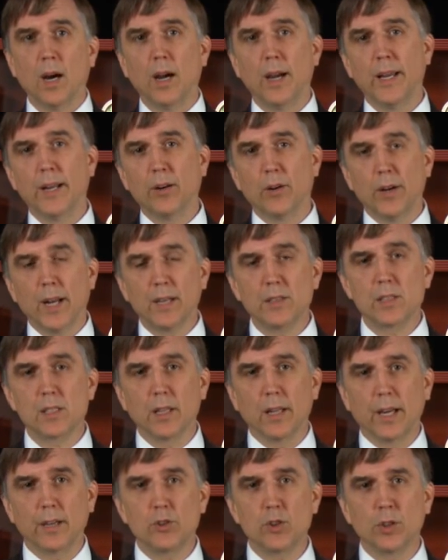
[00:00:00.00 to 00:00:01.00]
in our next
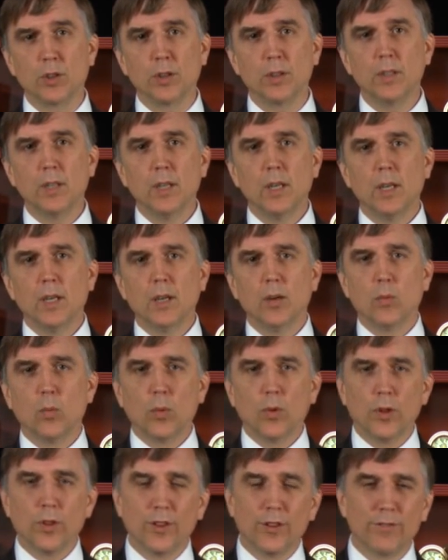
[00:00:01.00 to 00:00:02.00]
lecture,
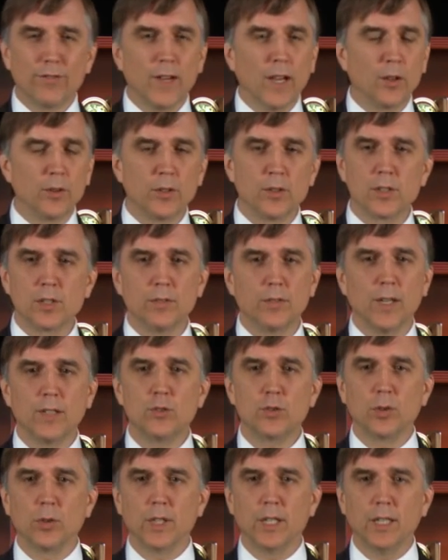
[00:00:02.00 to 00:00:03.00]
the founders
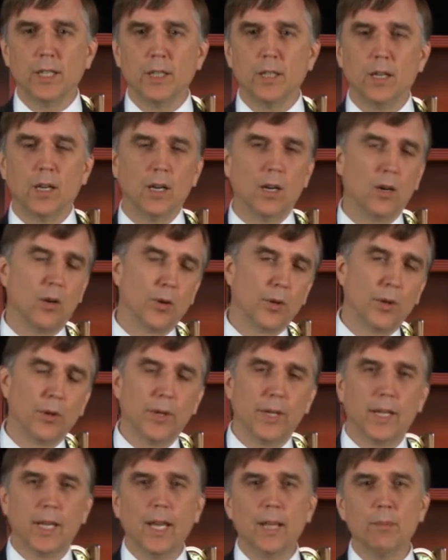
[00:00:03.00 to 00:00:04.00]
eventually, although
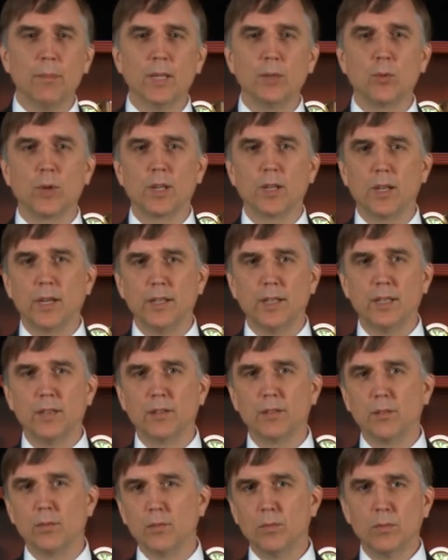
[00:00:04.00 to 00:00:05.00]
they came in with
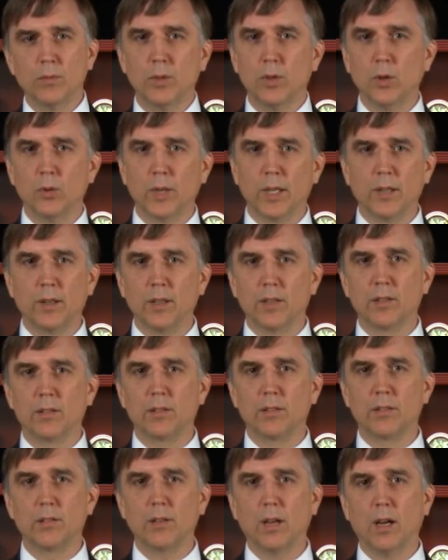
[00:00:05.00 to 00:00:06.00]
ideas of doing
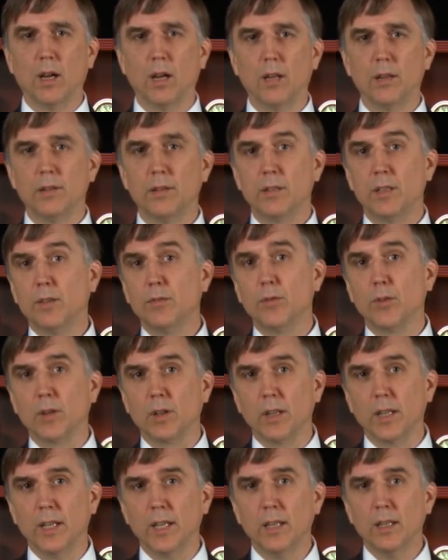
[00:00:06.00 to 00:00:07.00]
things
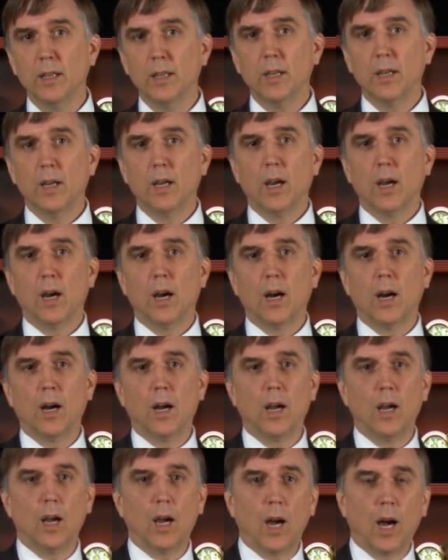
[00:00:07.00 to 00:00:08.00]
differently,
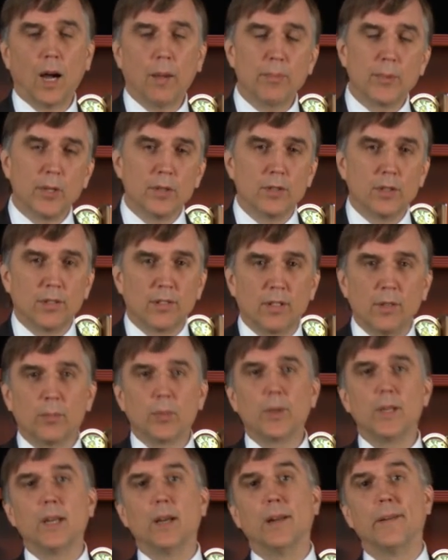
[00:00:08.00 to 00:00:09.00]
opted to
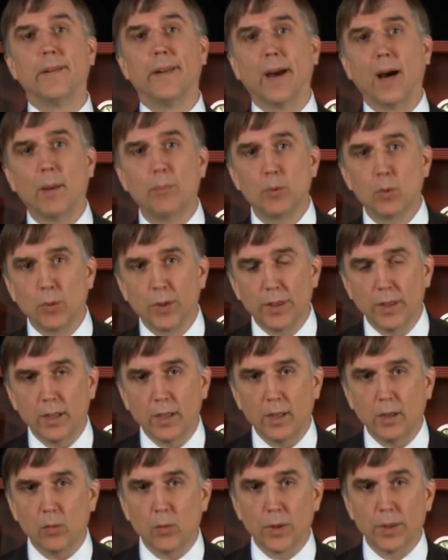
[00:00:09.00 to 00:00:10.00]
simply adopt what
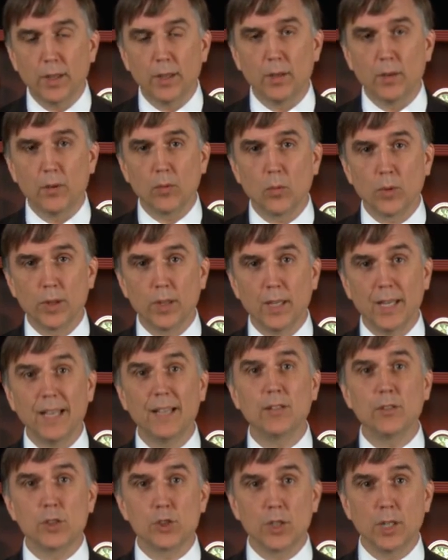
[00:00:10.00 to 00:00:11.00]
the
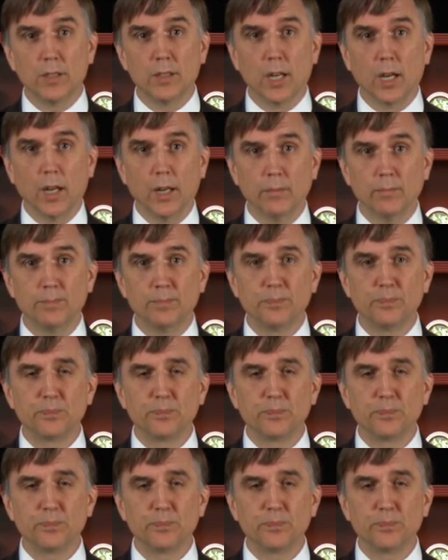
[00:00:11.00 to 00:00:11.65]
English had done